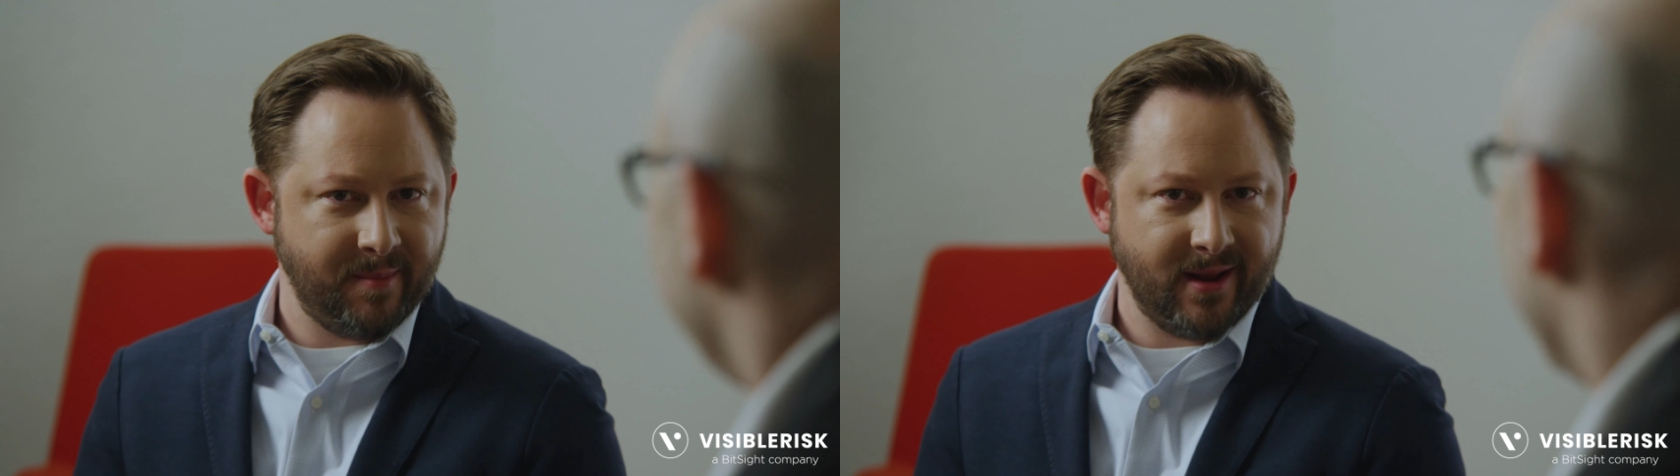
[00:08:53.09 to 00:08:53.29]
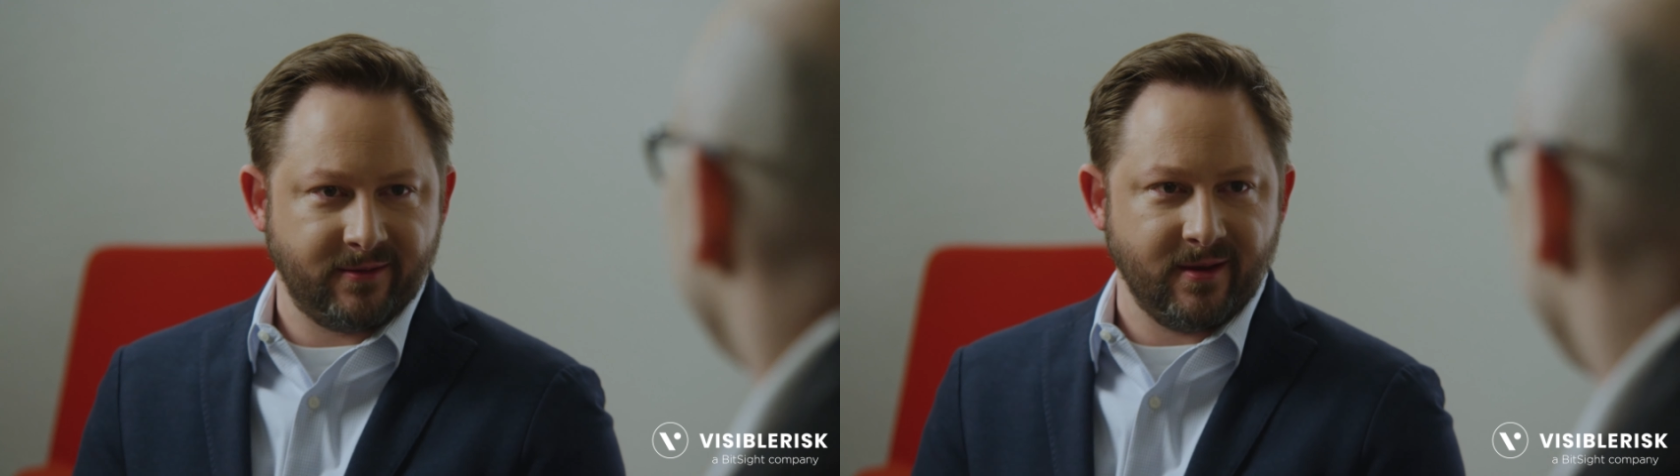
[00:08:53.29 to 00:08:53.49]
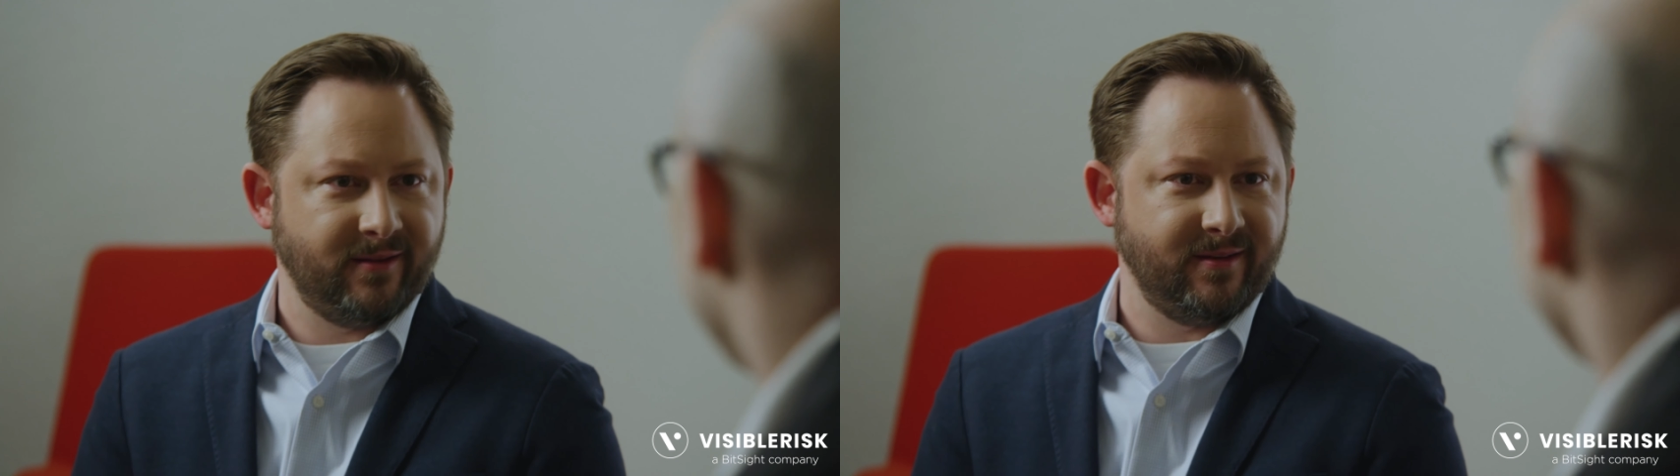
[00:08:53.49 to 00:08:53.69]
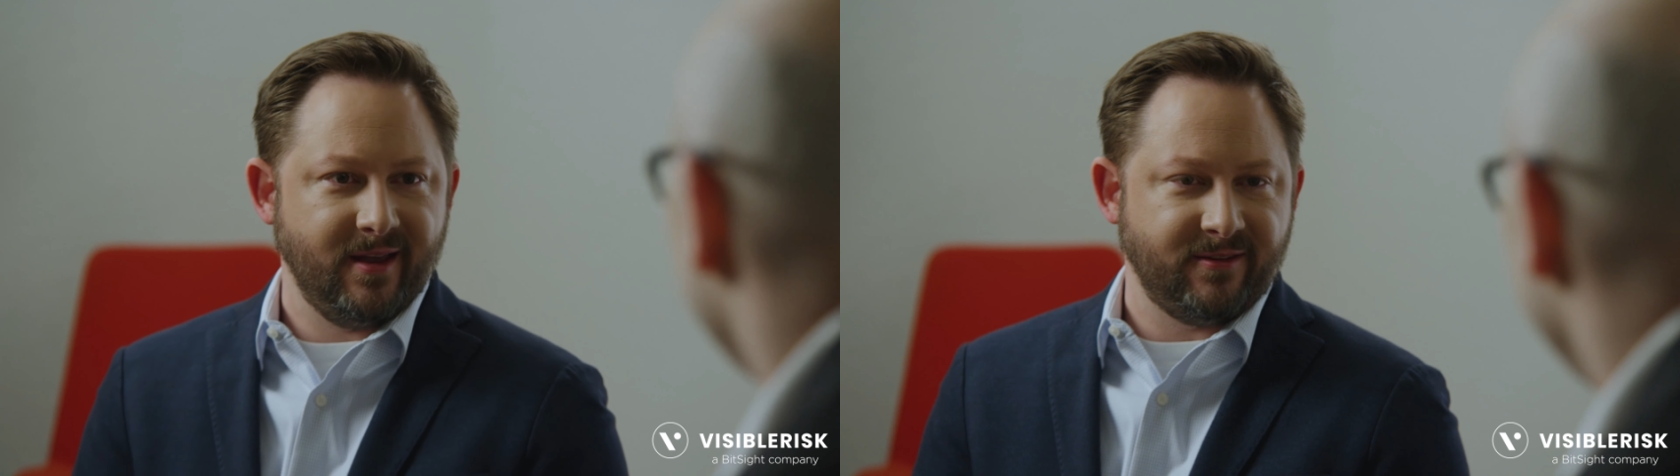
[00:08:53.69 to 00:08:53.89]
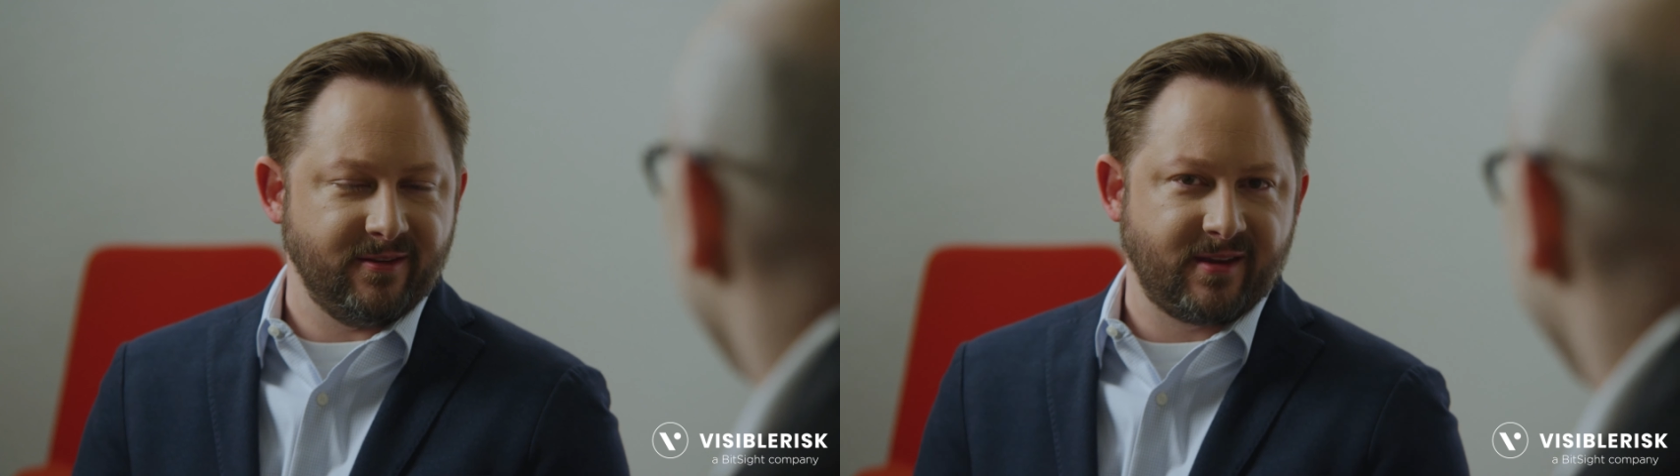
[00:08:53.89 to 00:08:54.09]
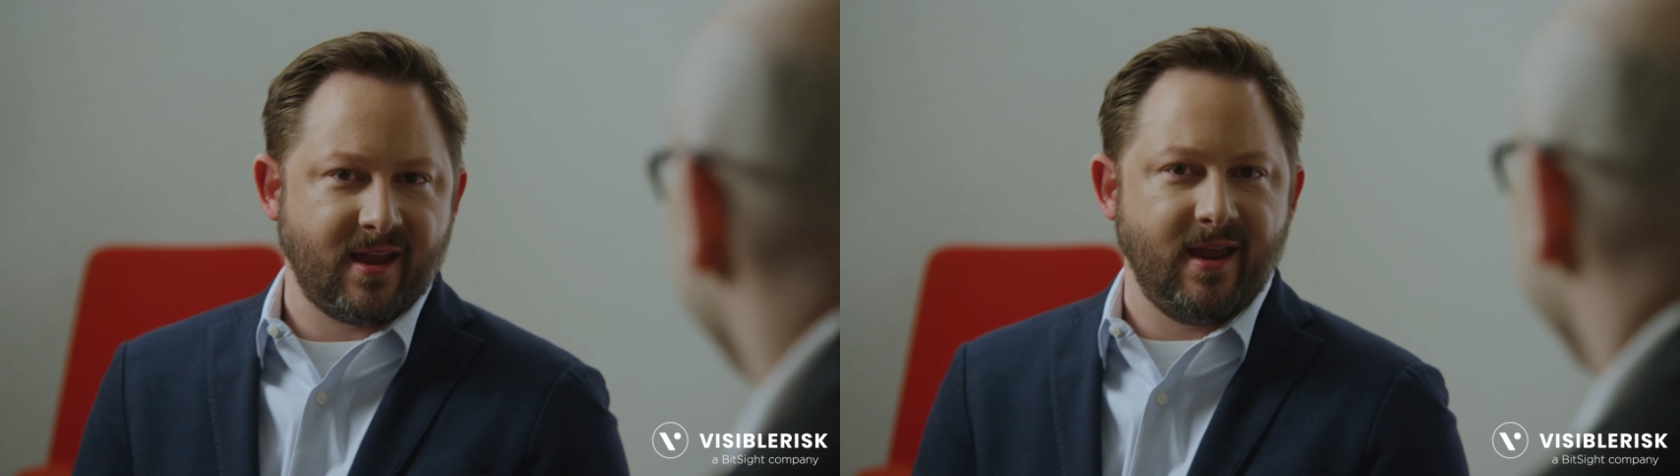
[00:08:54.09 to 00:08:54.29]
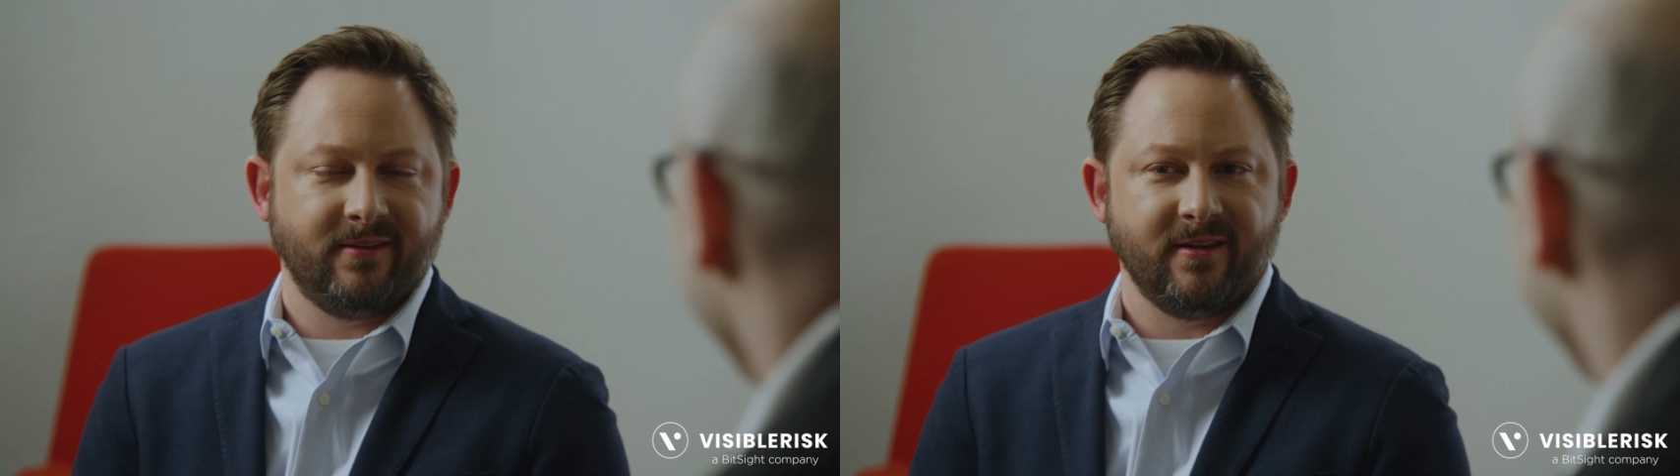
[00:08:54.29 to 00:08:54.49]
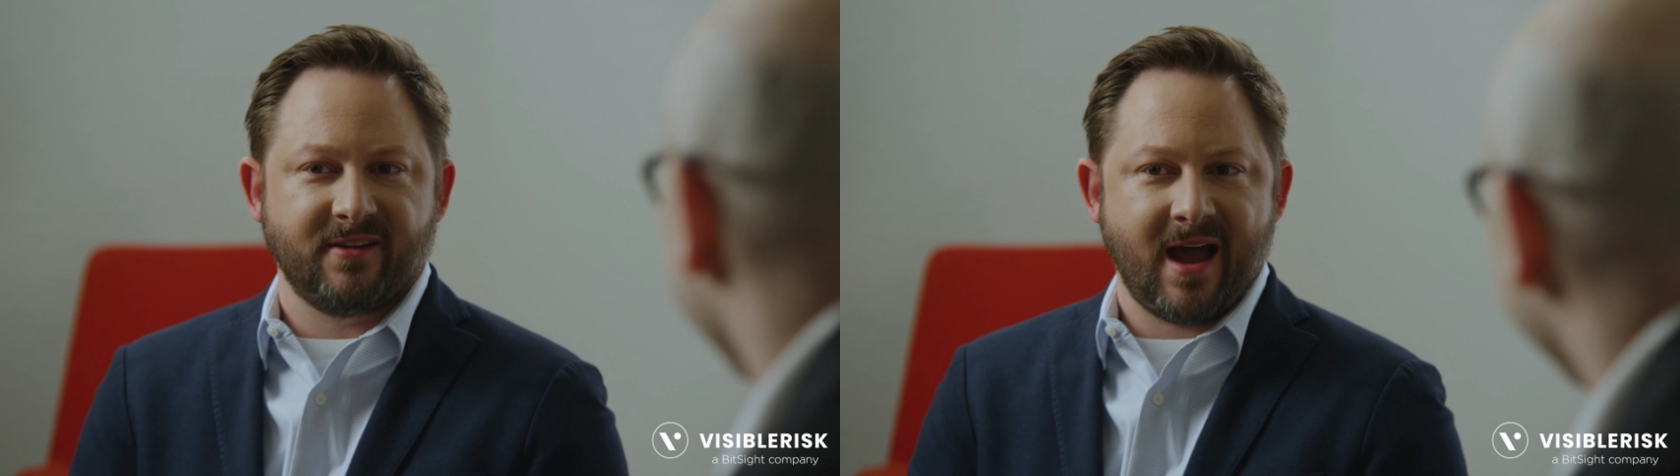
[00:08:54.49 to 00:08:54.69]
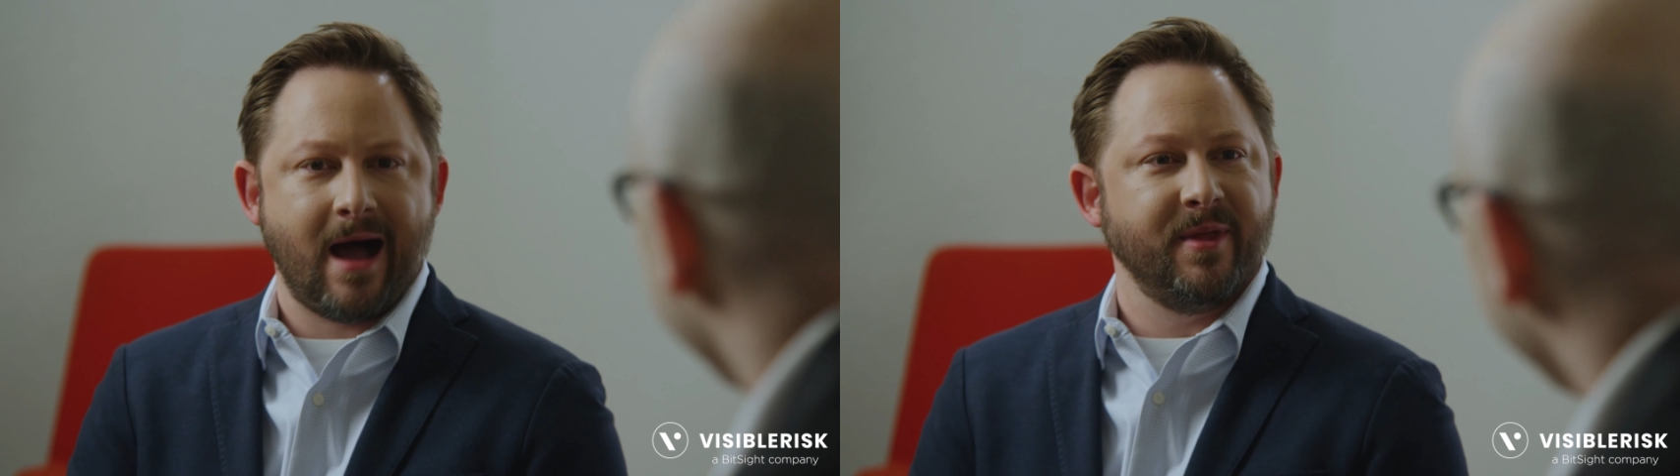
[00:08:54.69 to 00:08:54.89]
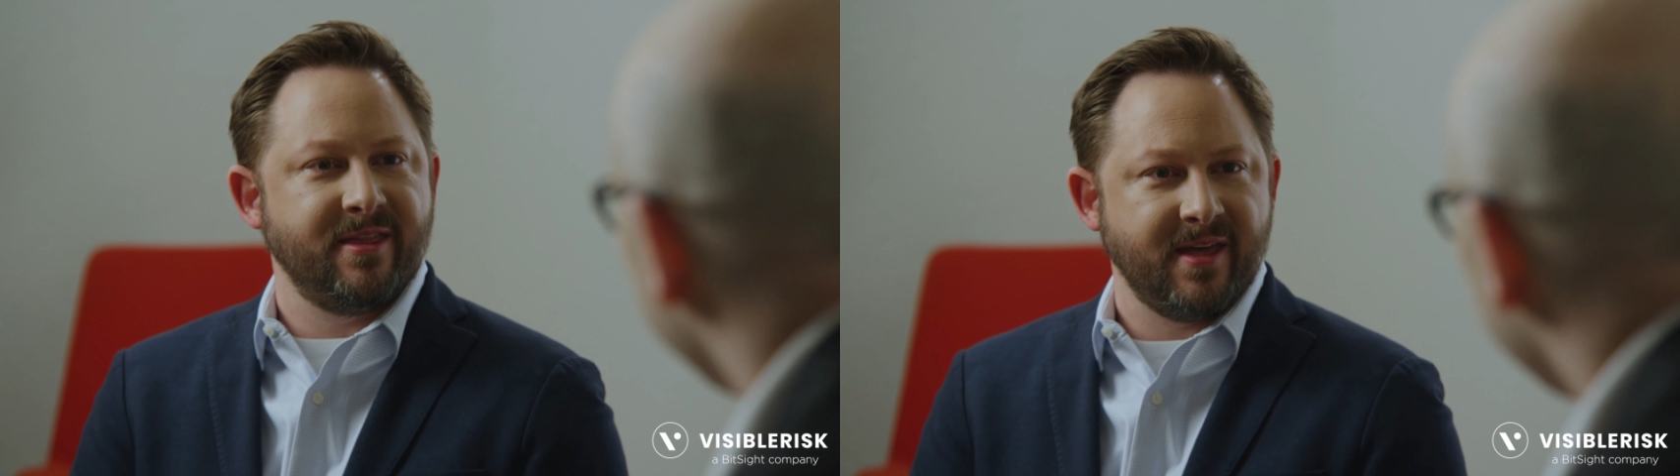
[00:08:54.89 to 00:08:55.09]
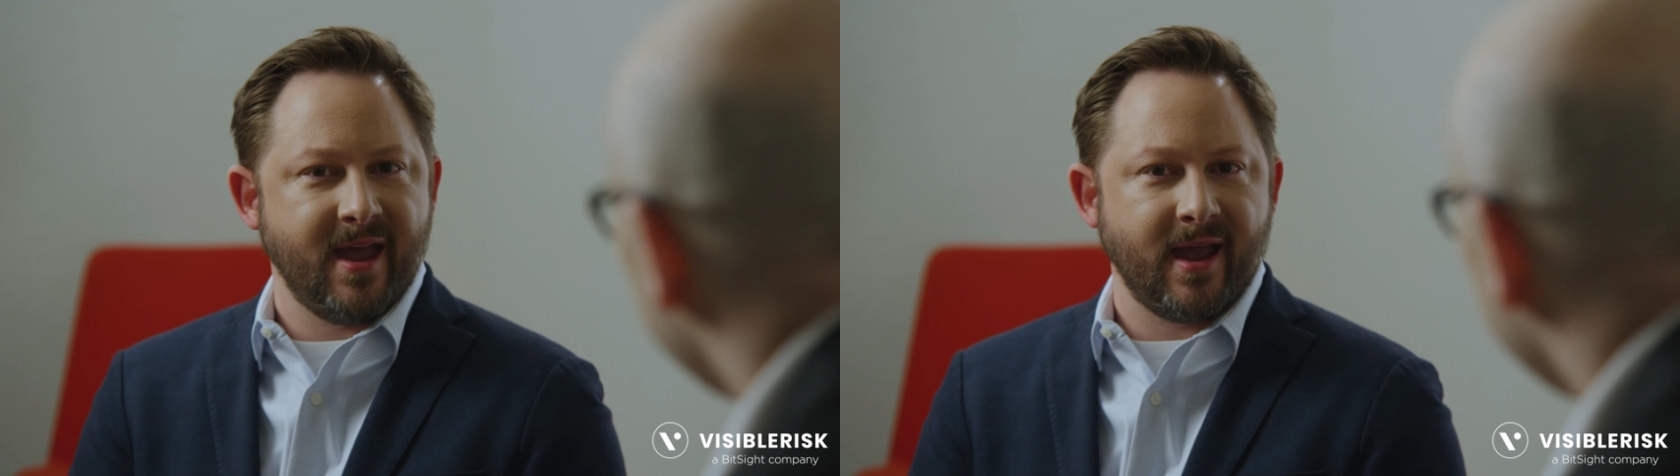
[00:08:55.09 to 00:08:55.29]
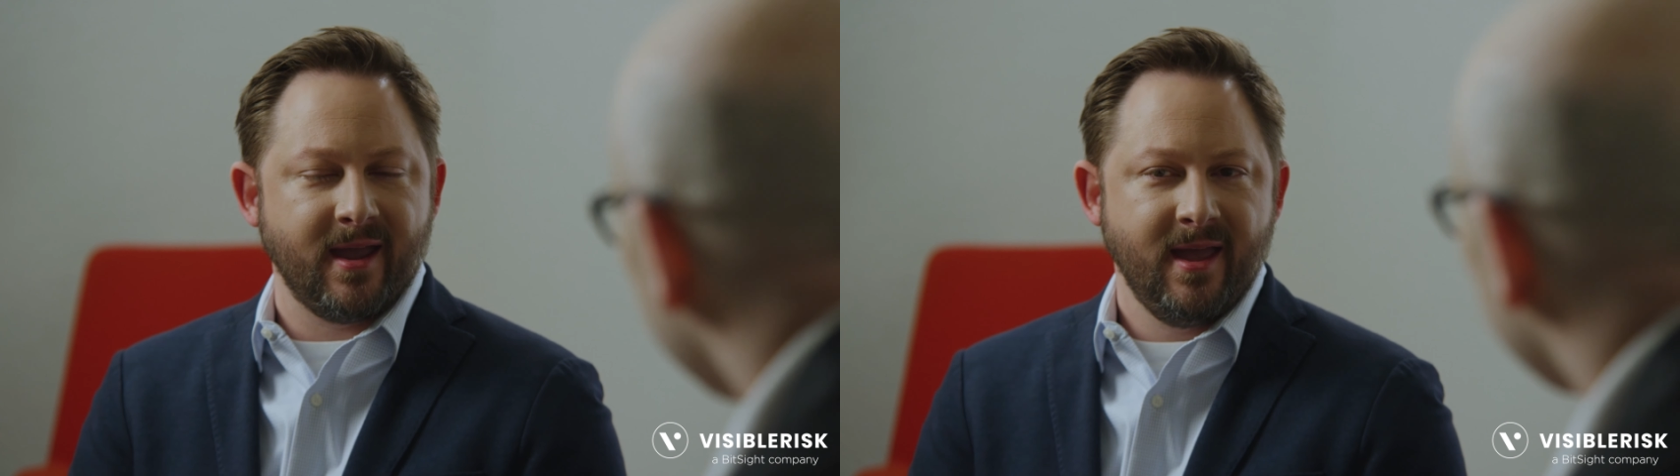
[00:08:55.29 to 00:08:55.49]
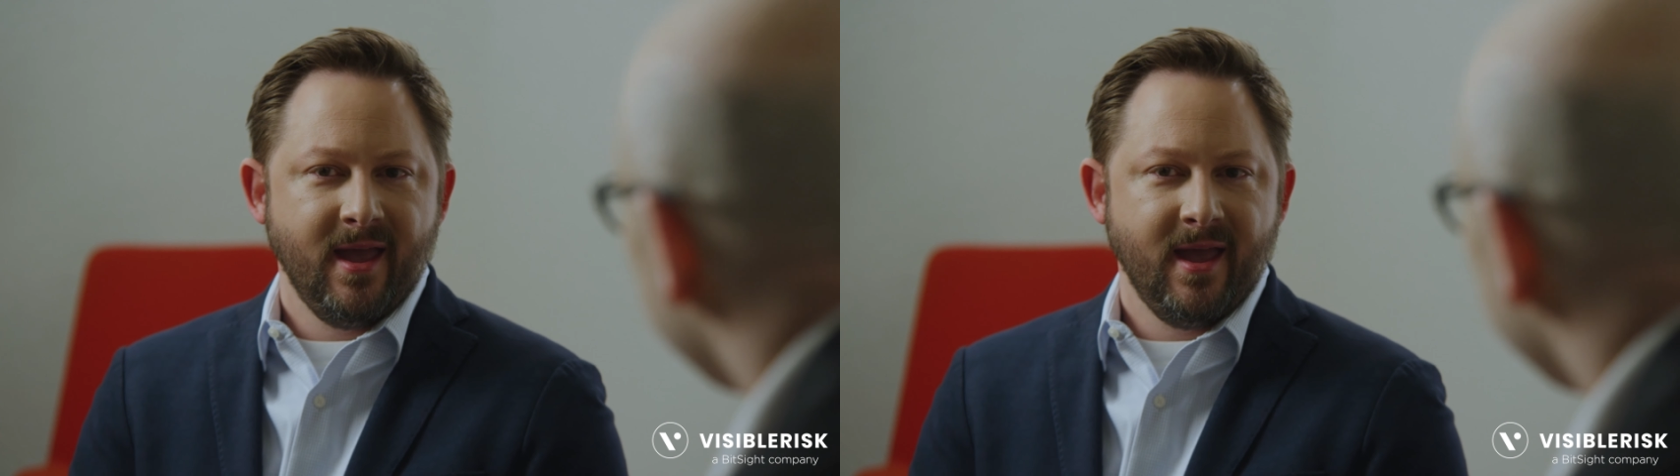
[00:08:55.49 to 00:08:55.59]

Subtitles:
I mean, it's this common thing,